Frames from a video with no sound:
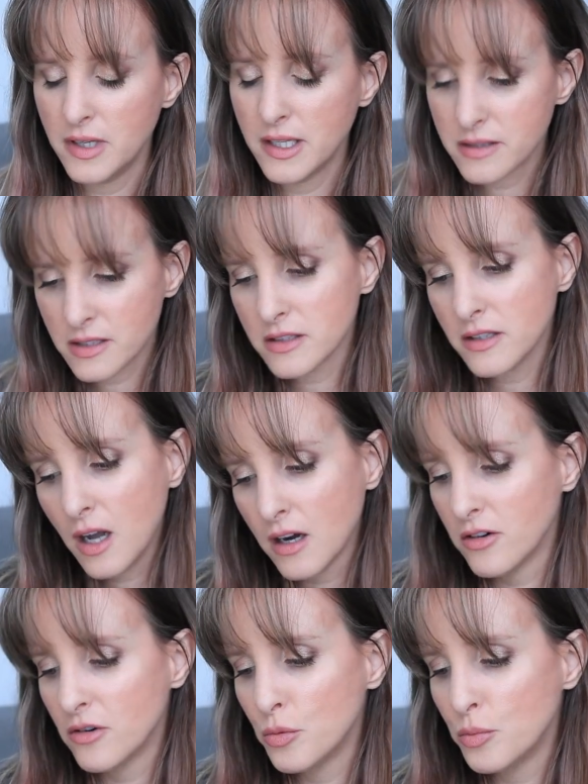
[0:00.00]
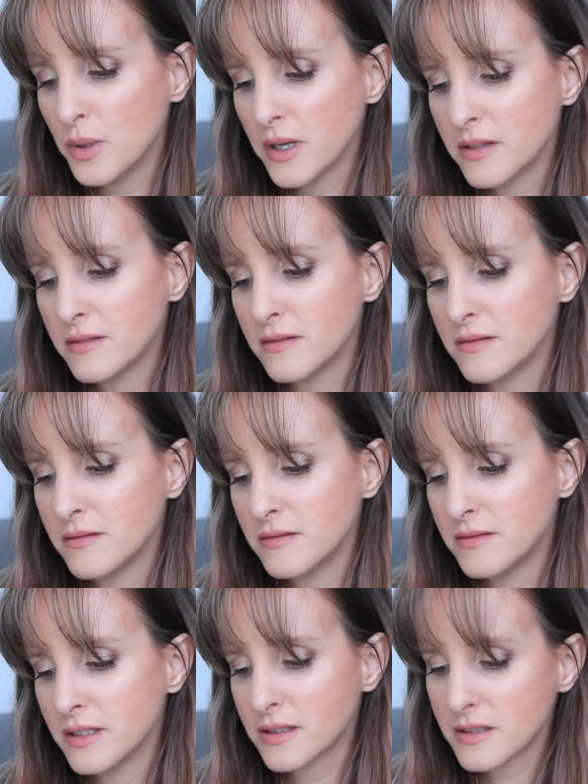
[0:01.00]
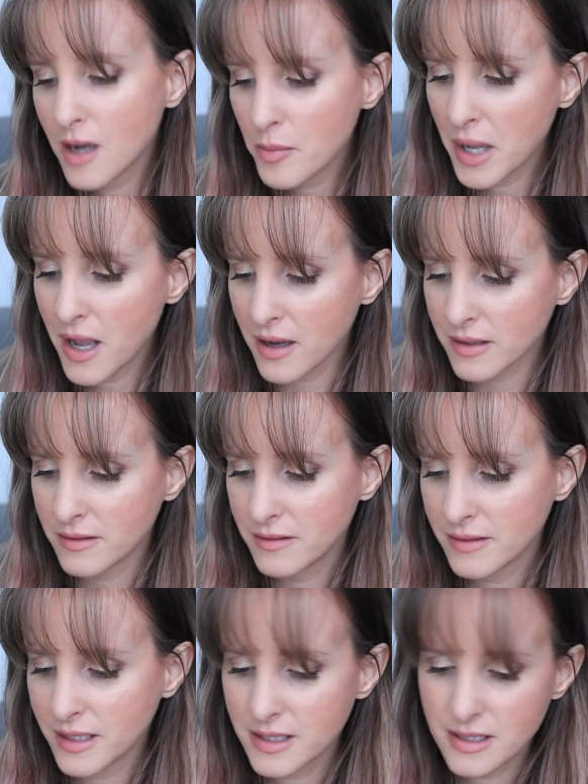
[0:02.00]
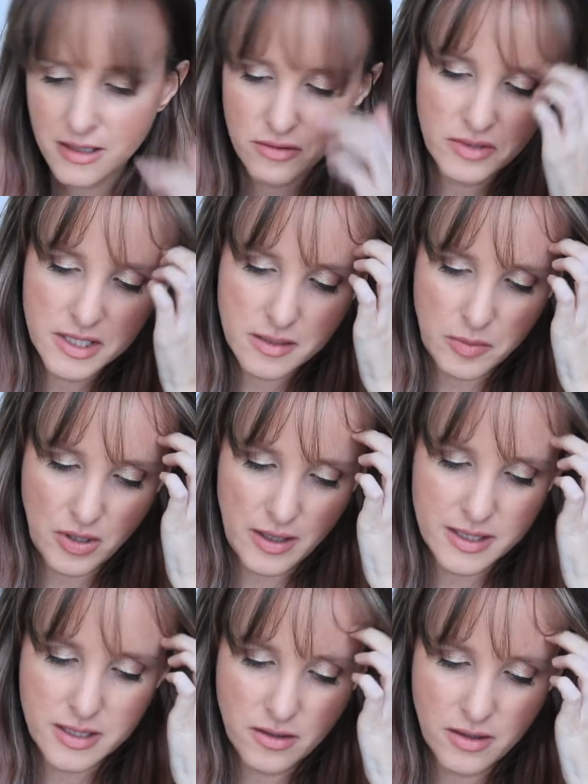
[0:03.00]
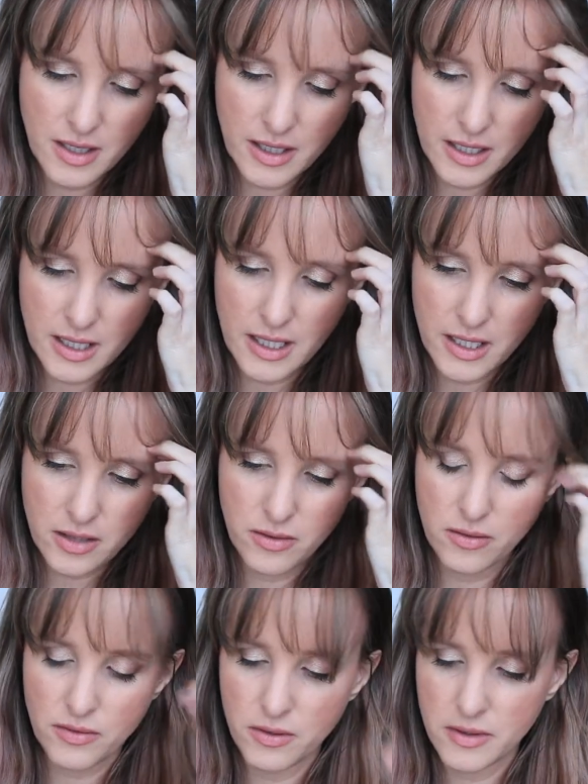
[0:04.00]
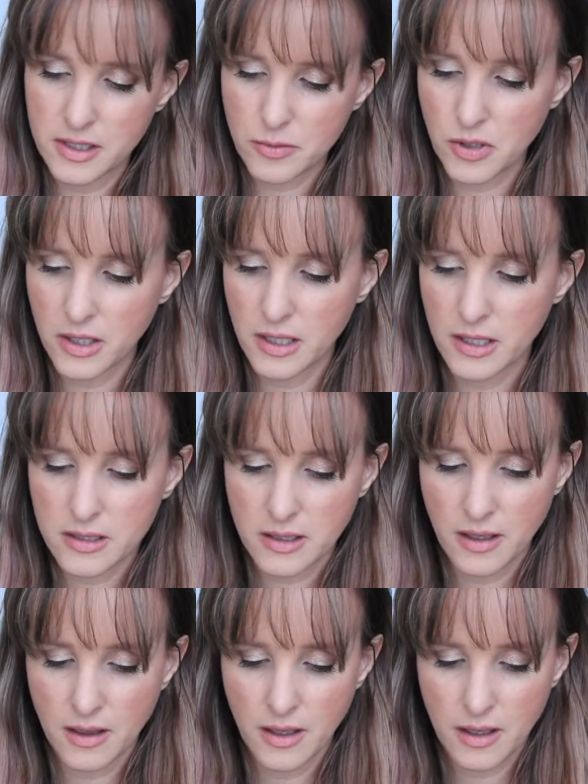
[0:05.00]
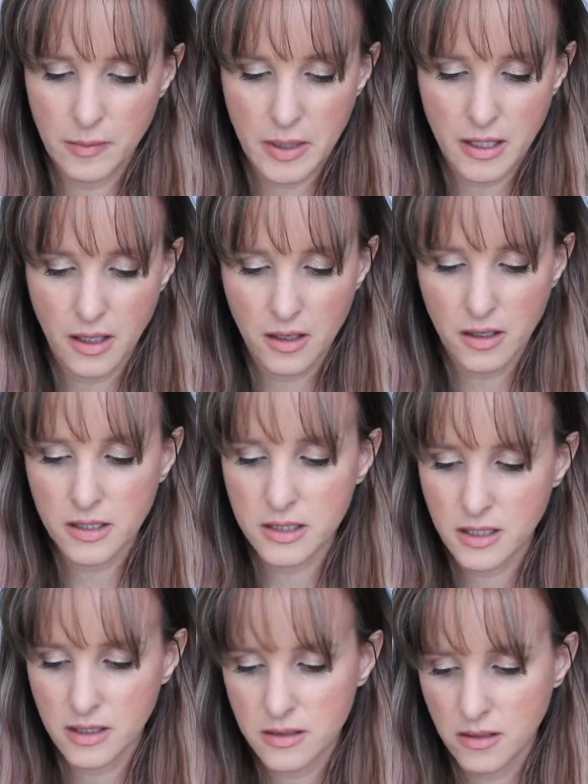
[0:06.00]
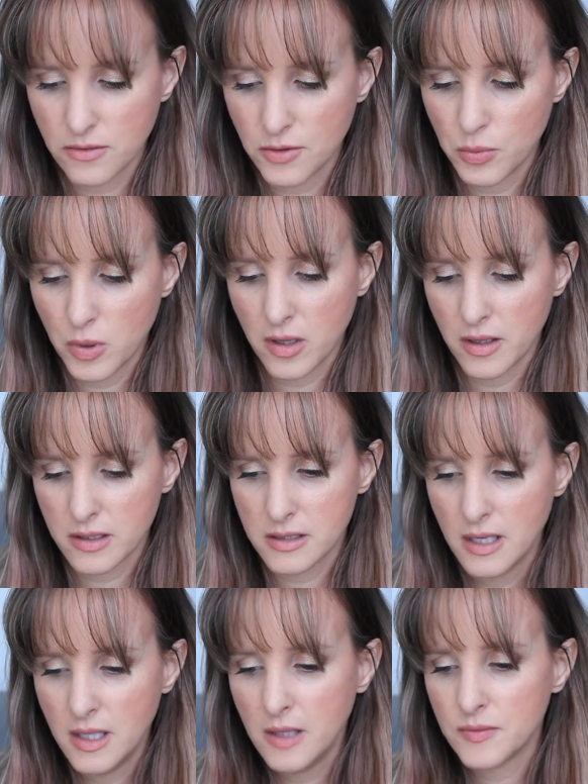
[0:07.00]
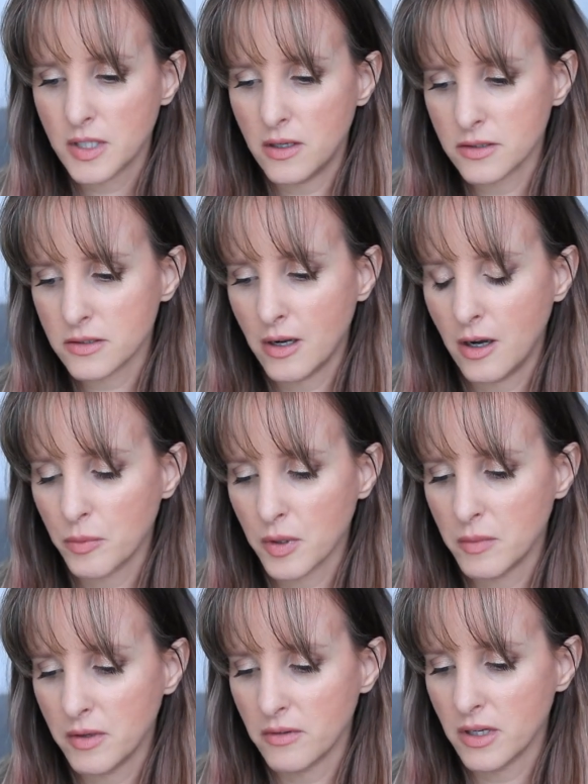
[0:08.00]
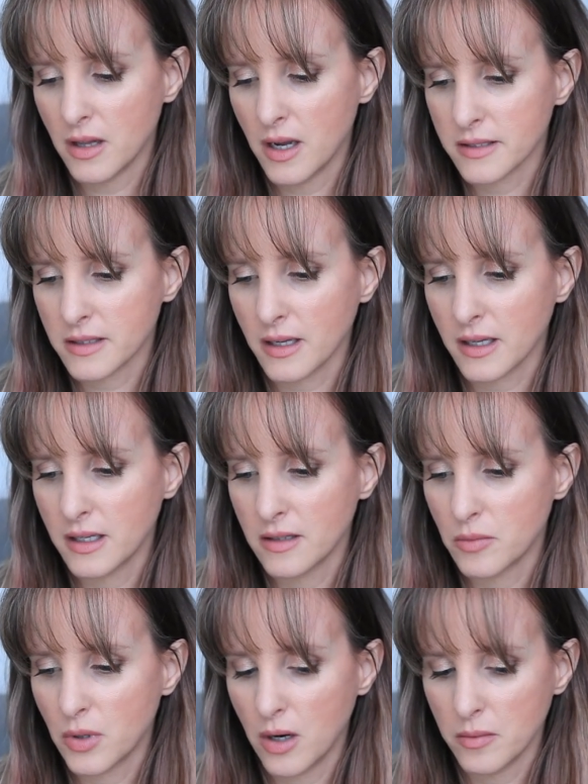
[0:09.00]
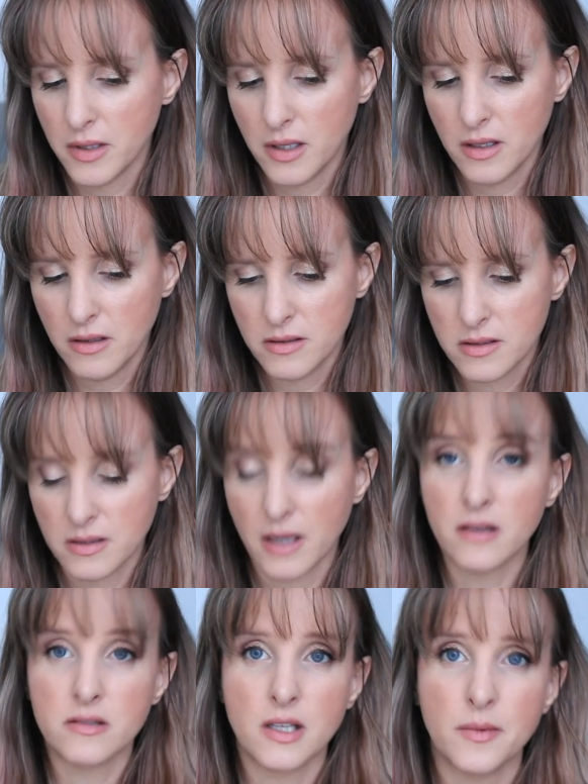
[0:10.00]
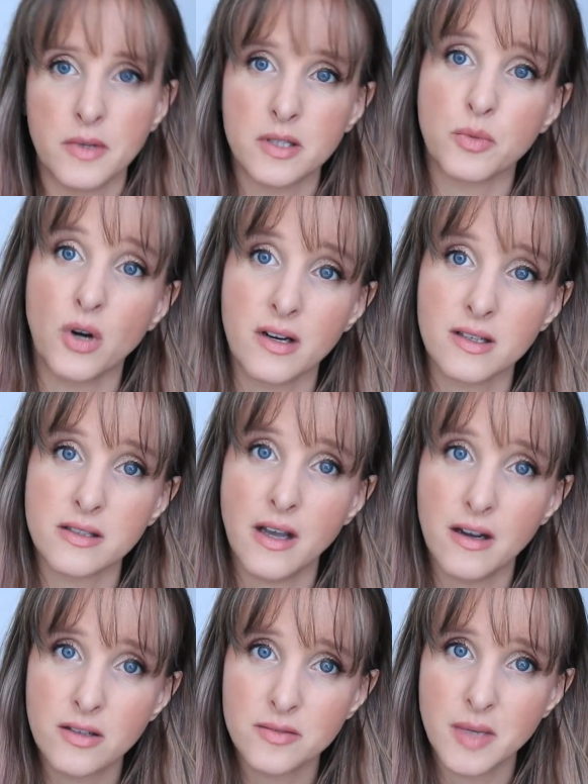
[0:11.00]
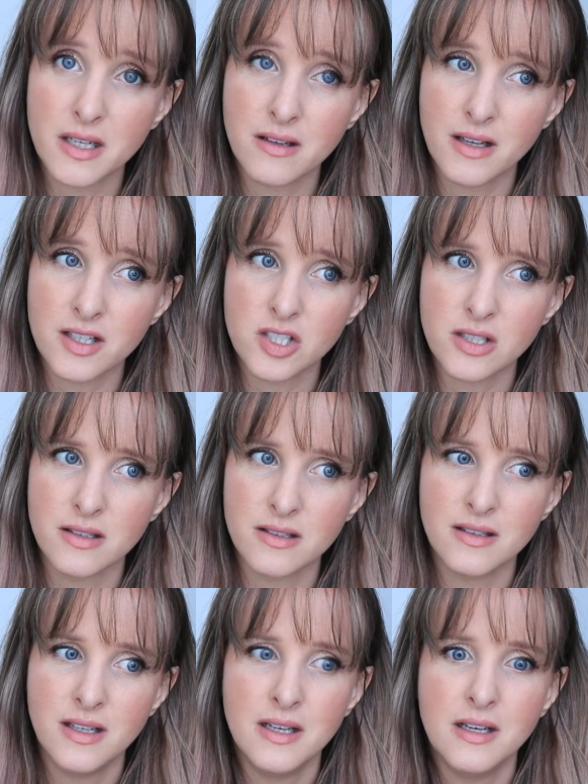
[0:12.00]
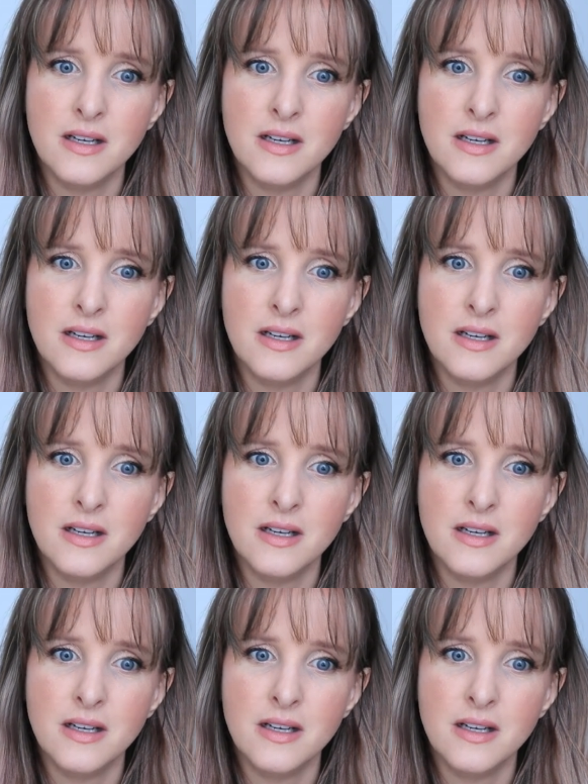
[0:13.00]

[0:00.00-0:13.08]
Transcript: It's slow, but it's not bad. Like it's still reasonable. I still think I can get through a few of these products. I think I'm making a good dent on a few products. It's also helping me realize like I can probably cycle some of these products out of my collection,